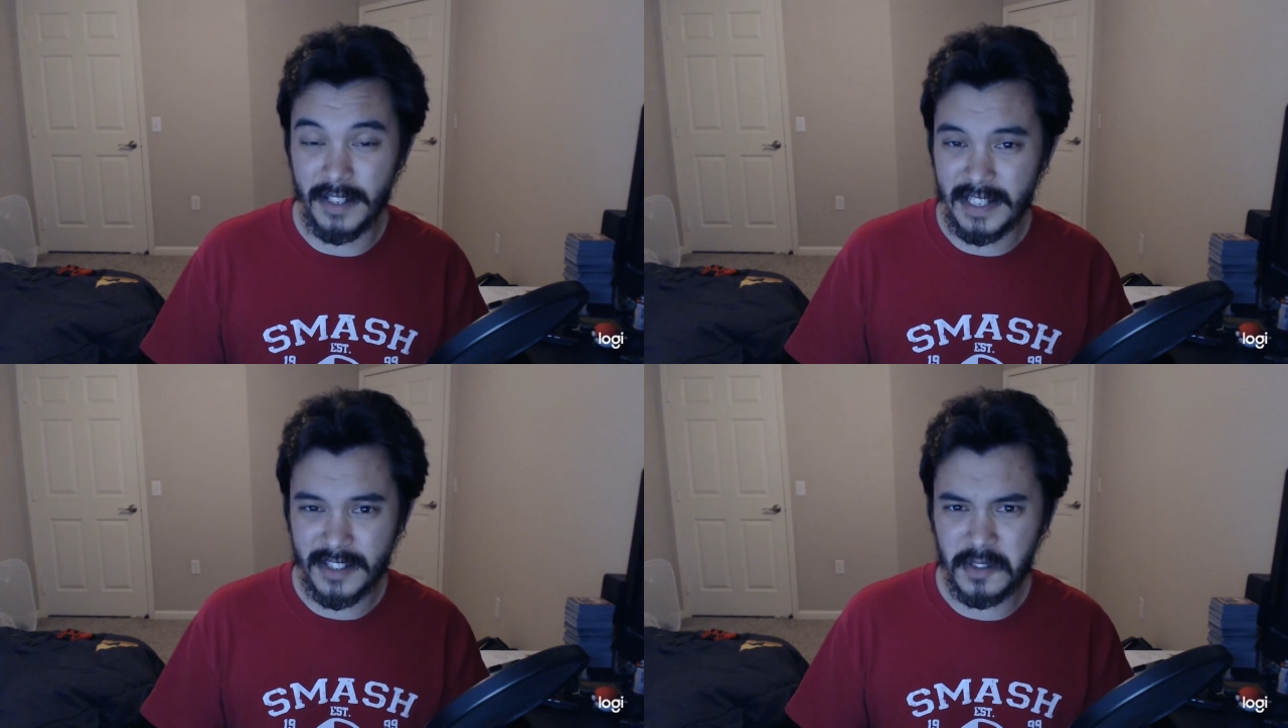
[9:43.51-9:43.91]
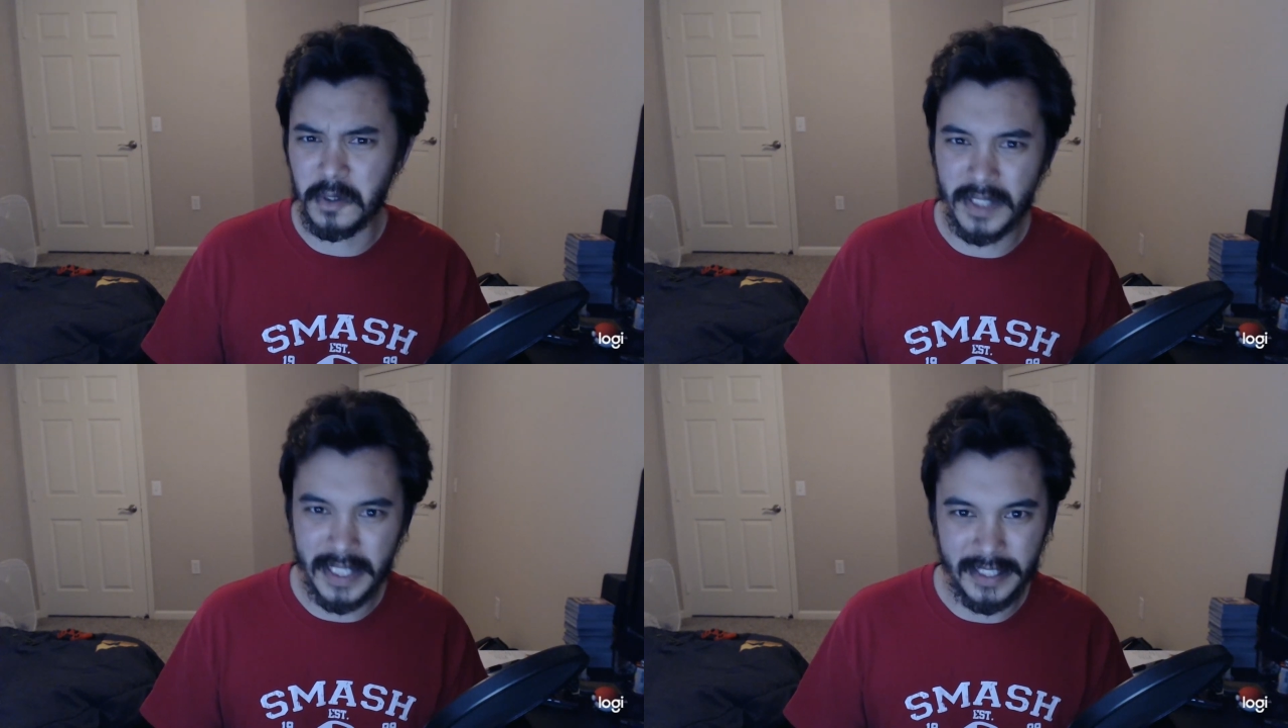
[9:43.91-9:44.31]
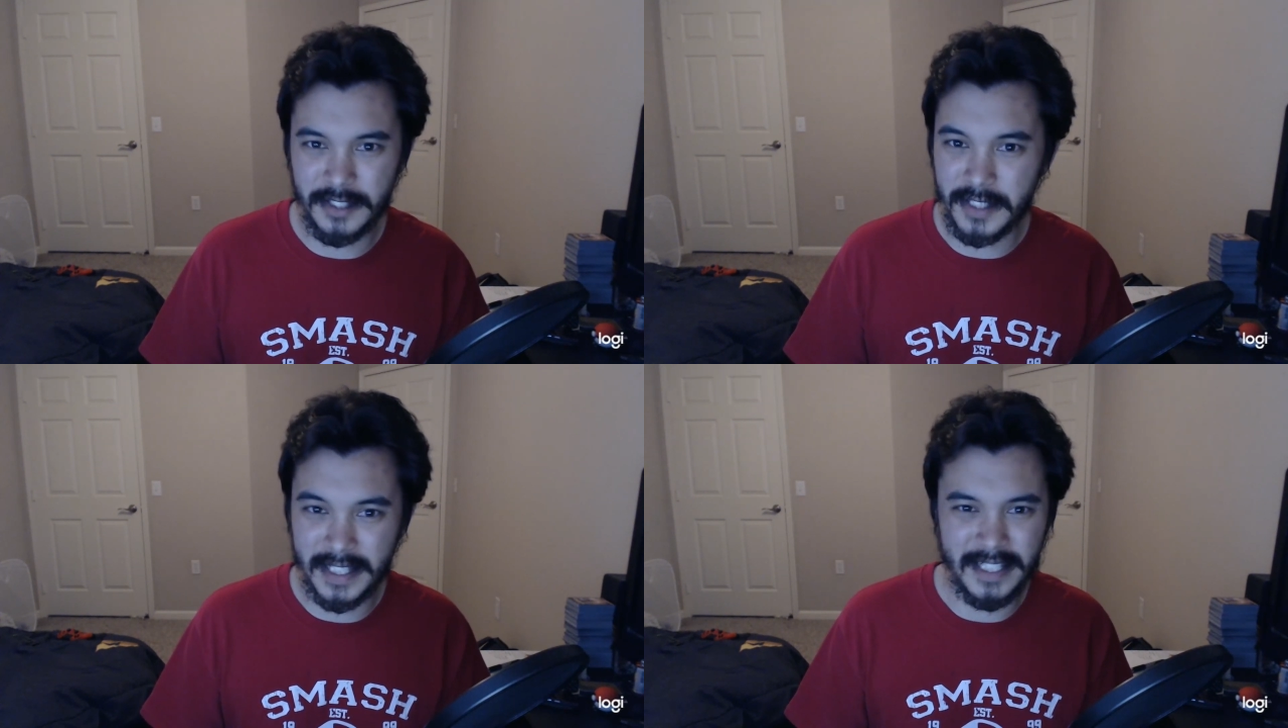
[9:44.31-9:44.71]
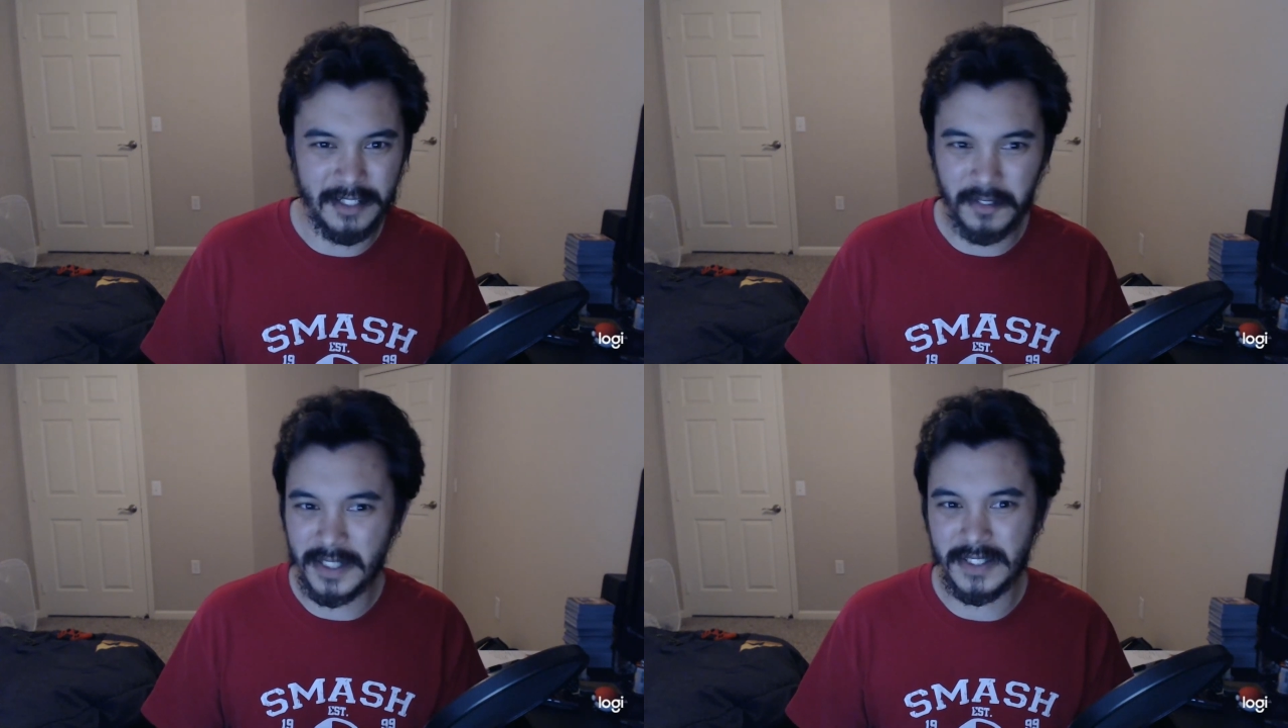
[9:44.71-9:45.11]
That's cool that you get the
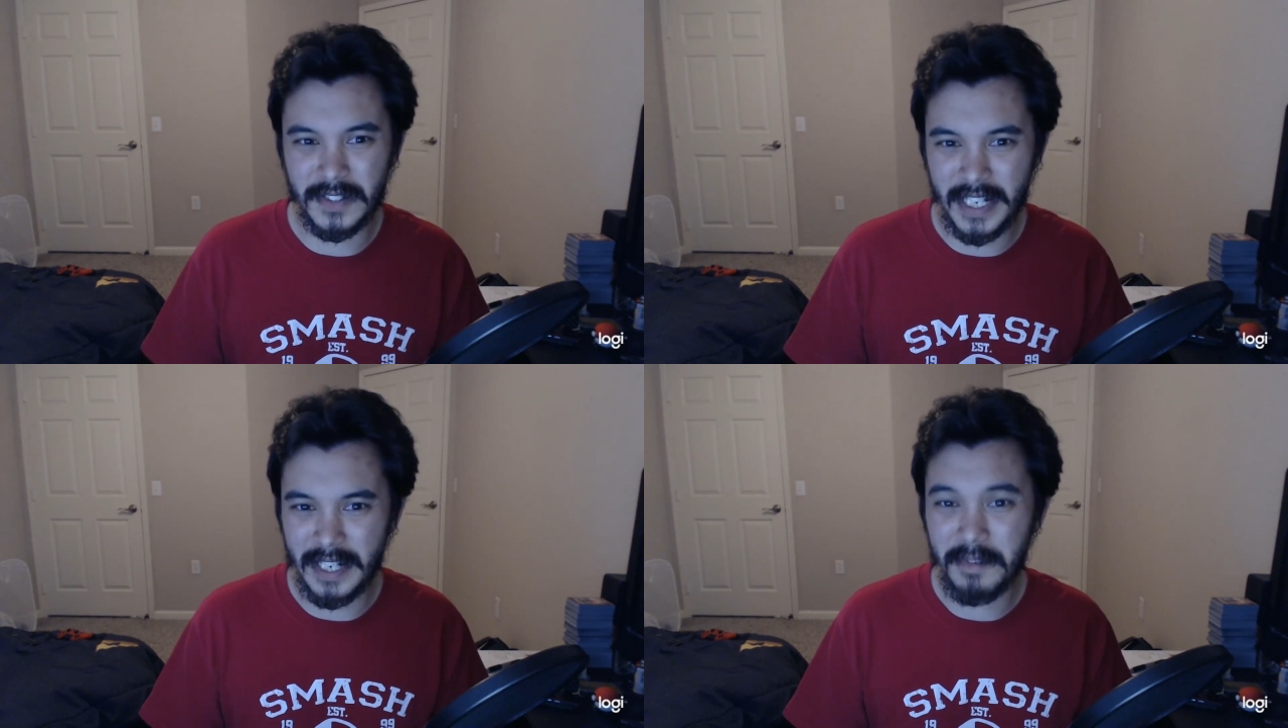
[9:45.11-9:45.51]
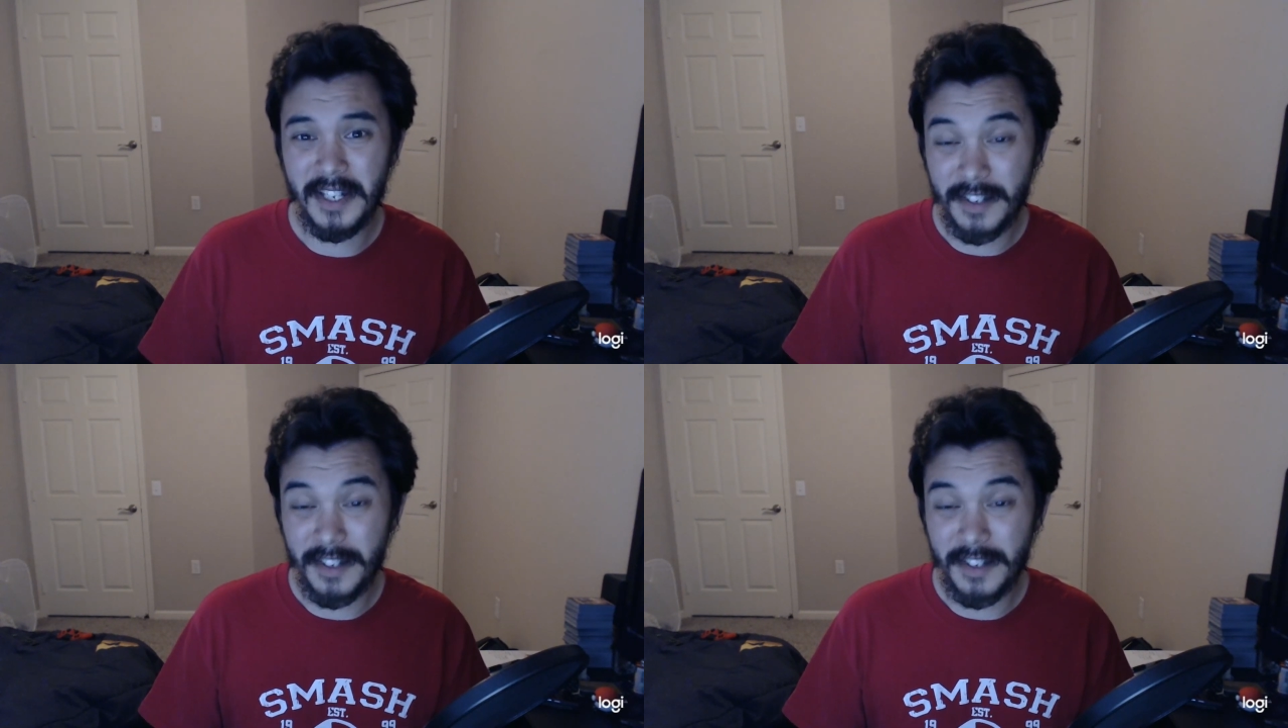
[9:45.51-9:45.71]
original game